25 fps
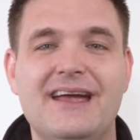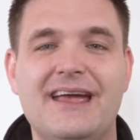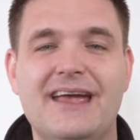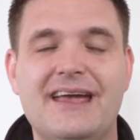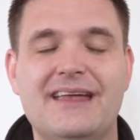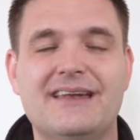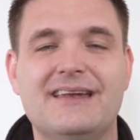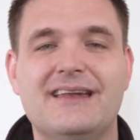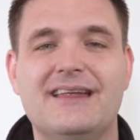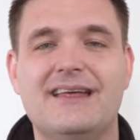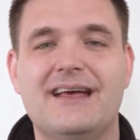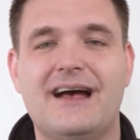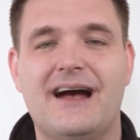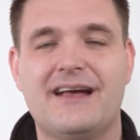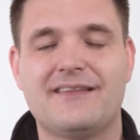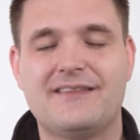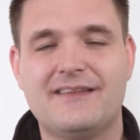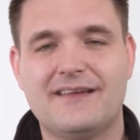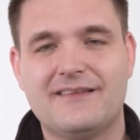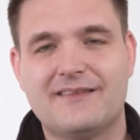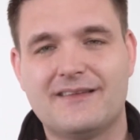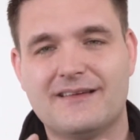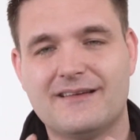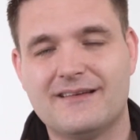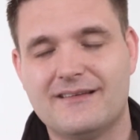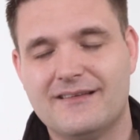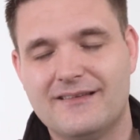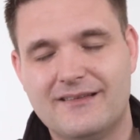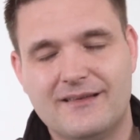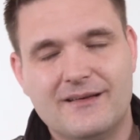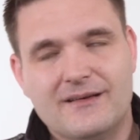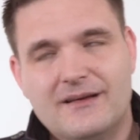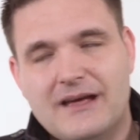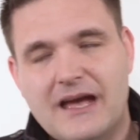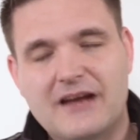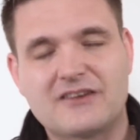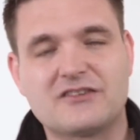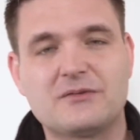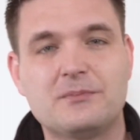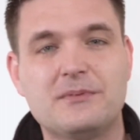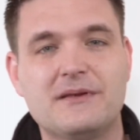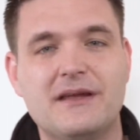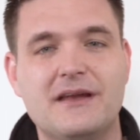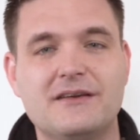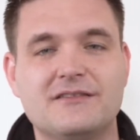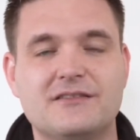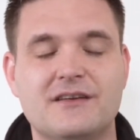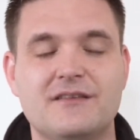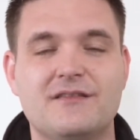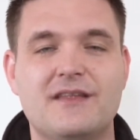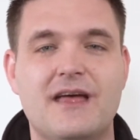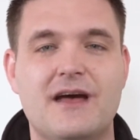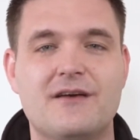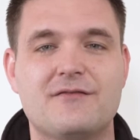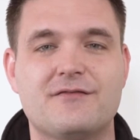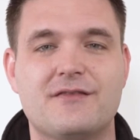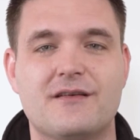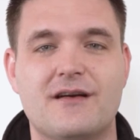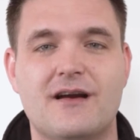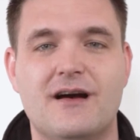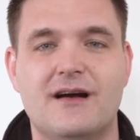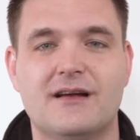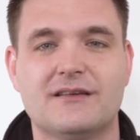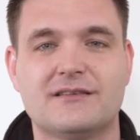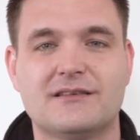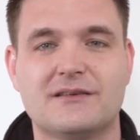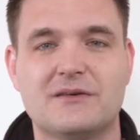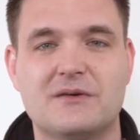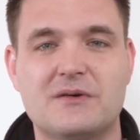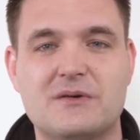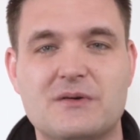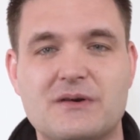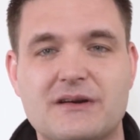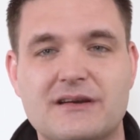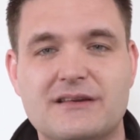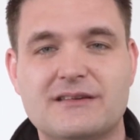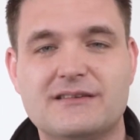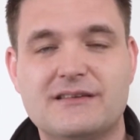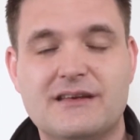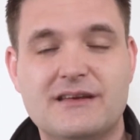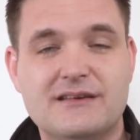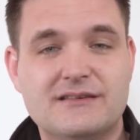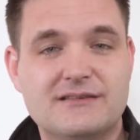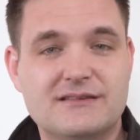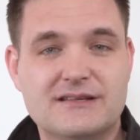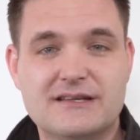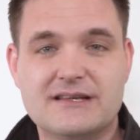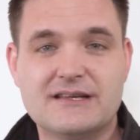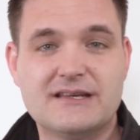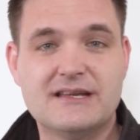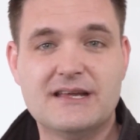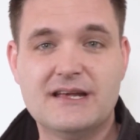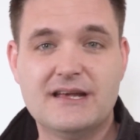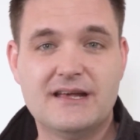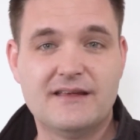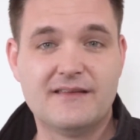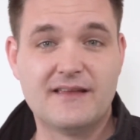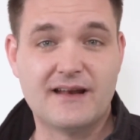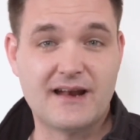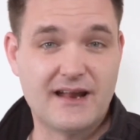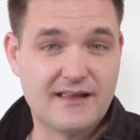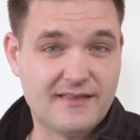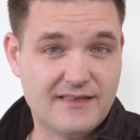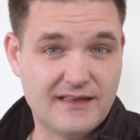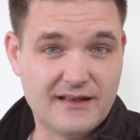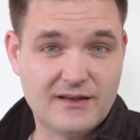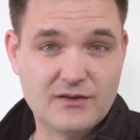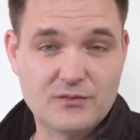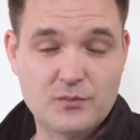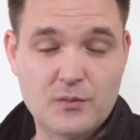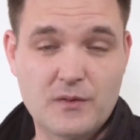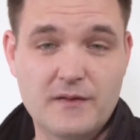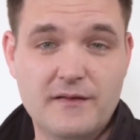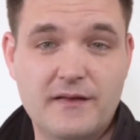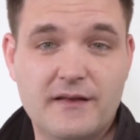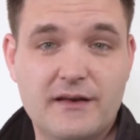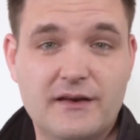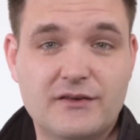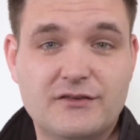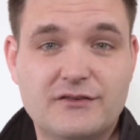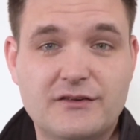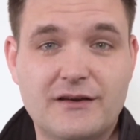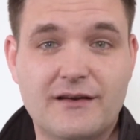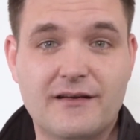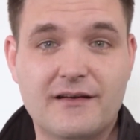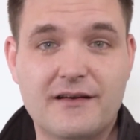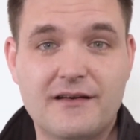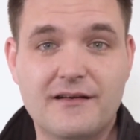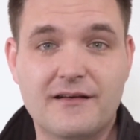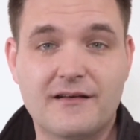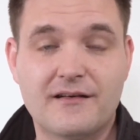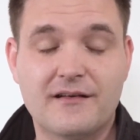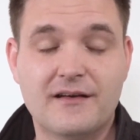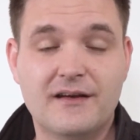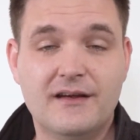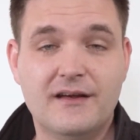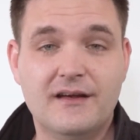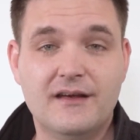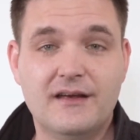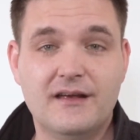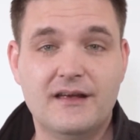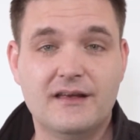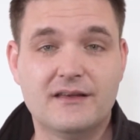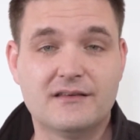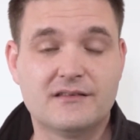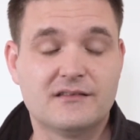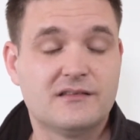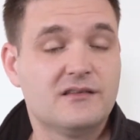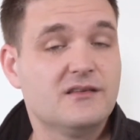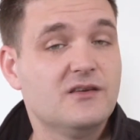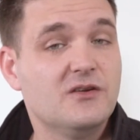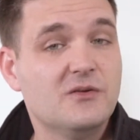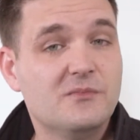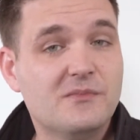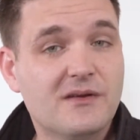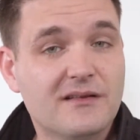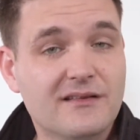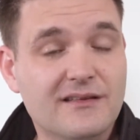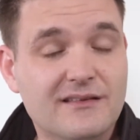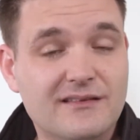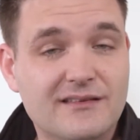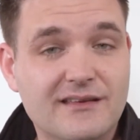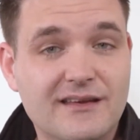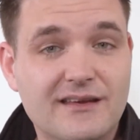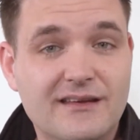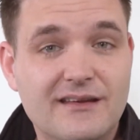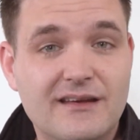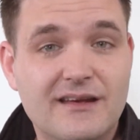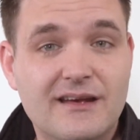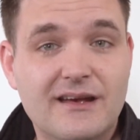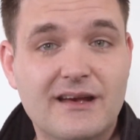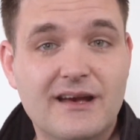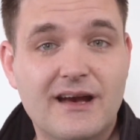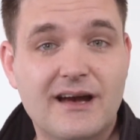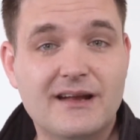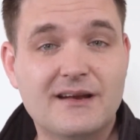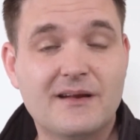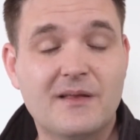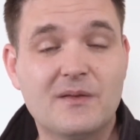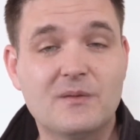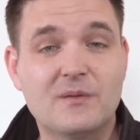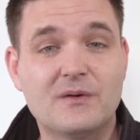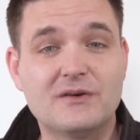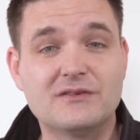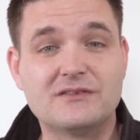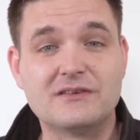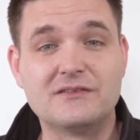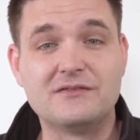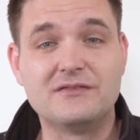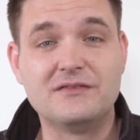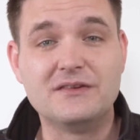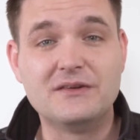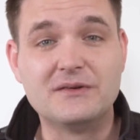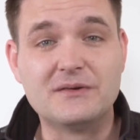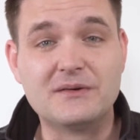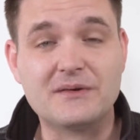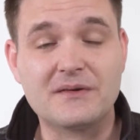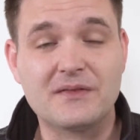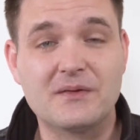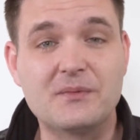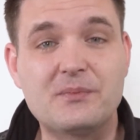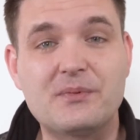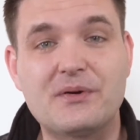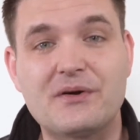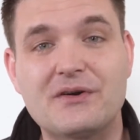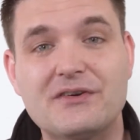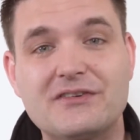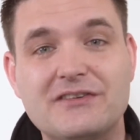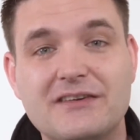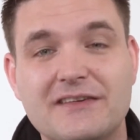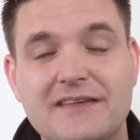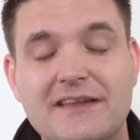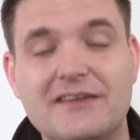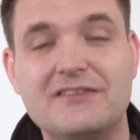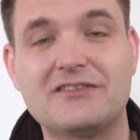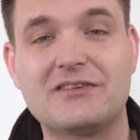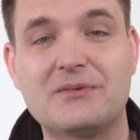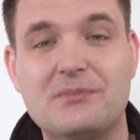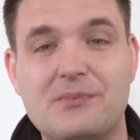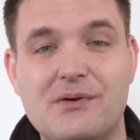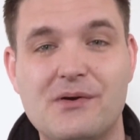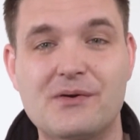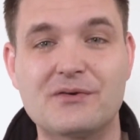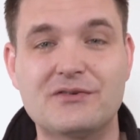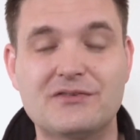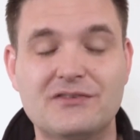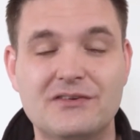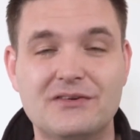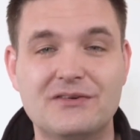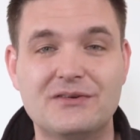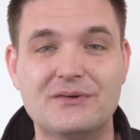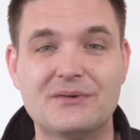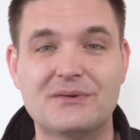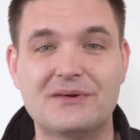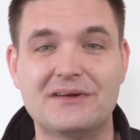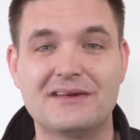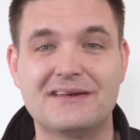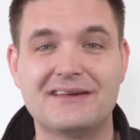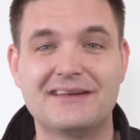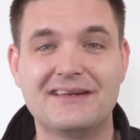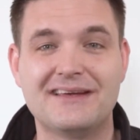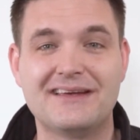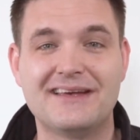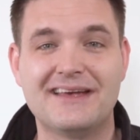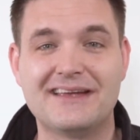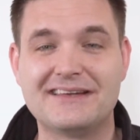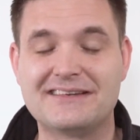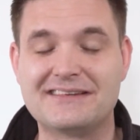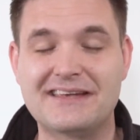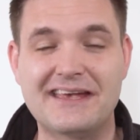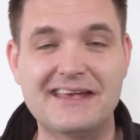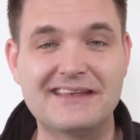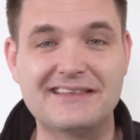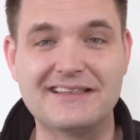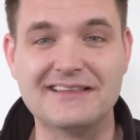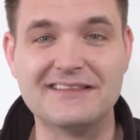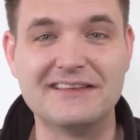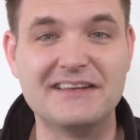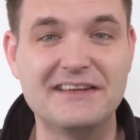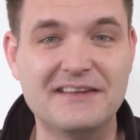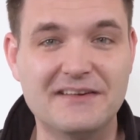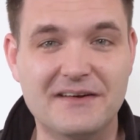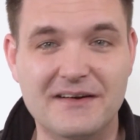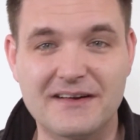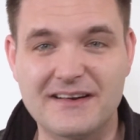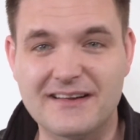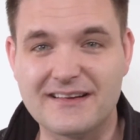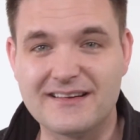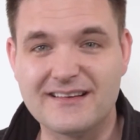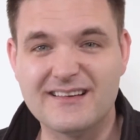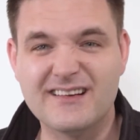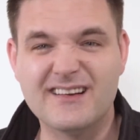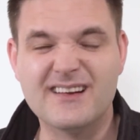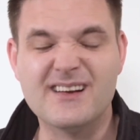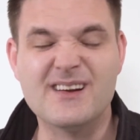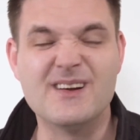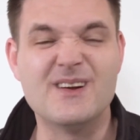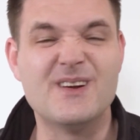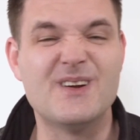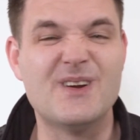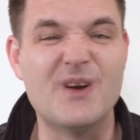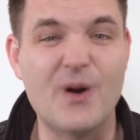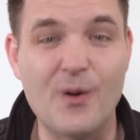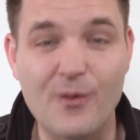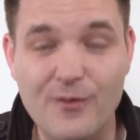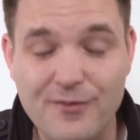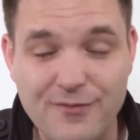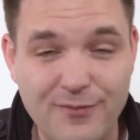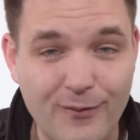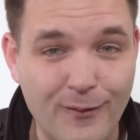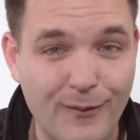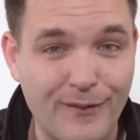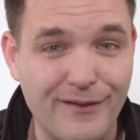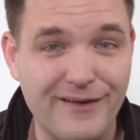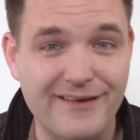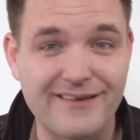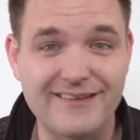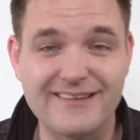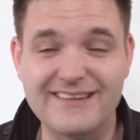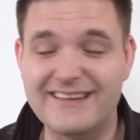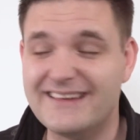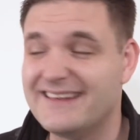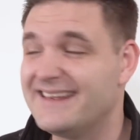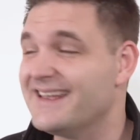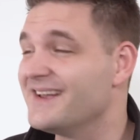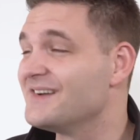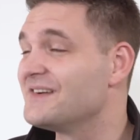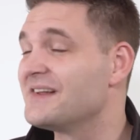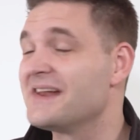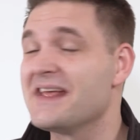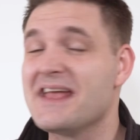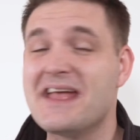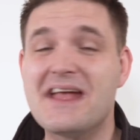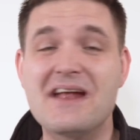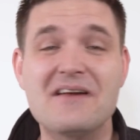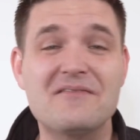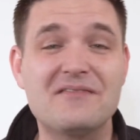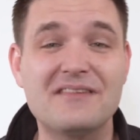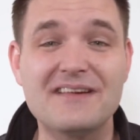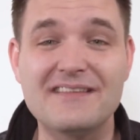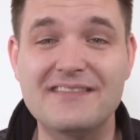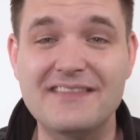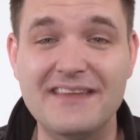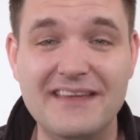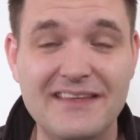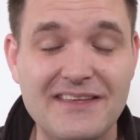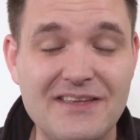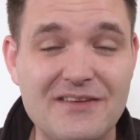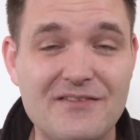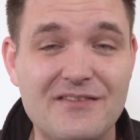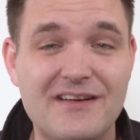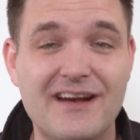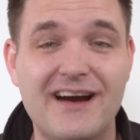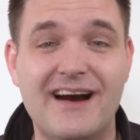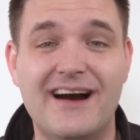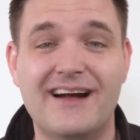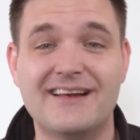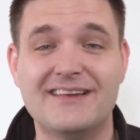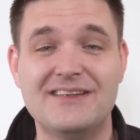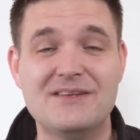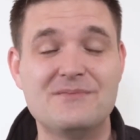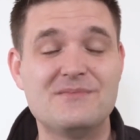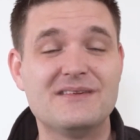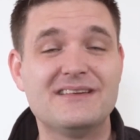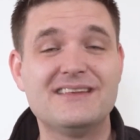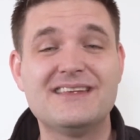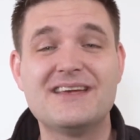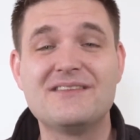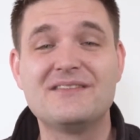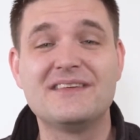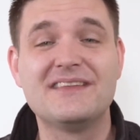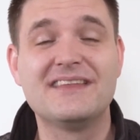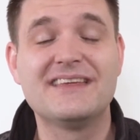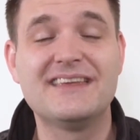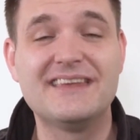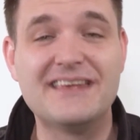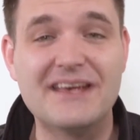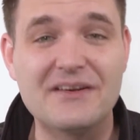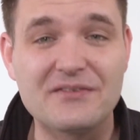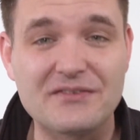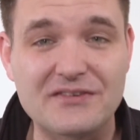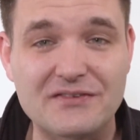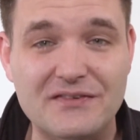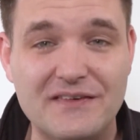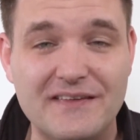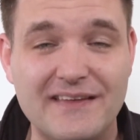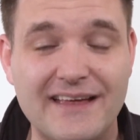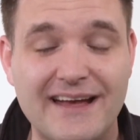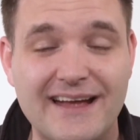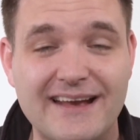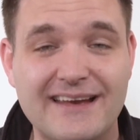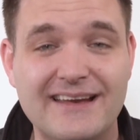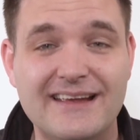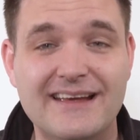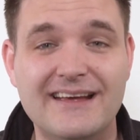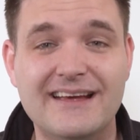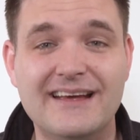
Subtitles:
And I think the explanation of that for us and our organization, and that I think is worthy to share here, is humility. In other words, if you're the person that's supposed to do it and take the lead on it, go for it. Give it everything you've got. You've been given the gifts for that.